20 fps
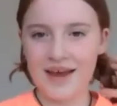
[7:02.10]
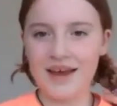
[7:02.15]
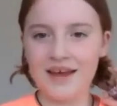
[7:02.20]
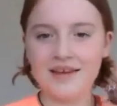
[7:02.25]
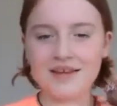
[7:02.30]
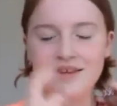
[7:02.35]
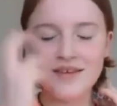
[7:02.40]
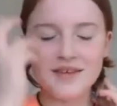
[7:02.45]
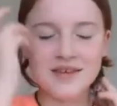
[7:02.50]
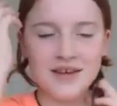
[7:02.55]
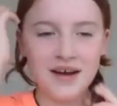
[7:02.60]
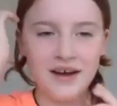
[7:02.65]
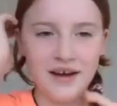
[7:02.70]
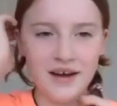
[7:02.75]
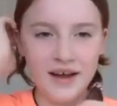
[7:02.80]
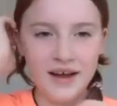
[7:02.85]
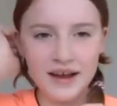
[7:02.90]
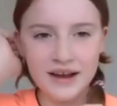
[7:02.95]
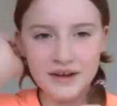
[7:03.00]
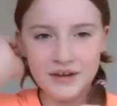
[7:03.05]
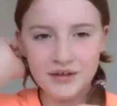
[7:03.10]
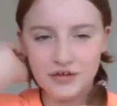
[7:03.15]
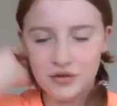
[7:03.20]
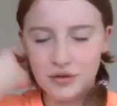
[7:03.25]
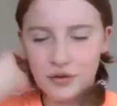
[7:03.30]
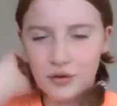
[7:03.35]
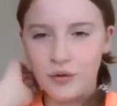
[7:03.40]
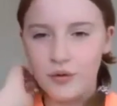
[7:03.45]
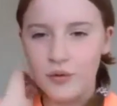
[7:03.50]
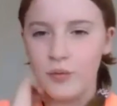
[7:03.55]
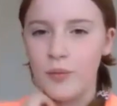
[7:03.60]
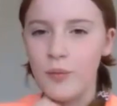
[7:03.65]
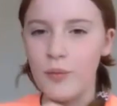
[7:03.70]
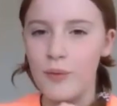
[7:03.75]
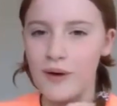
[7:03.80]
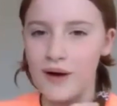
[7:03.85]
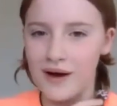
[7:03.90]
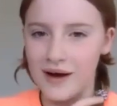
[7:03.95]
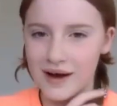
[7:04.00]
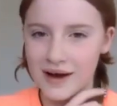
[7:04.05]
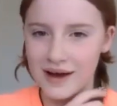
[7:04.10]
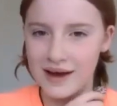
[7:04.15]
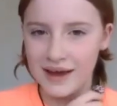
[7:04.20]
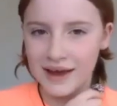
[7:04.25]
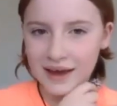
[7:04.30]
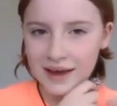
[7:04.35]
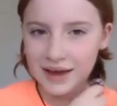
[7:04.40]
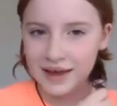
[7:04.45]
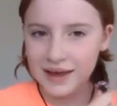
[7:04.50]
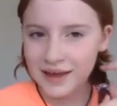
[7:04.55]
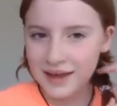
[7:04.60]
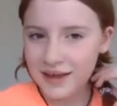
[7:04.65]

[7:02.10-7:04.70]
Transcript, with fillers: entirely sure why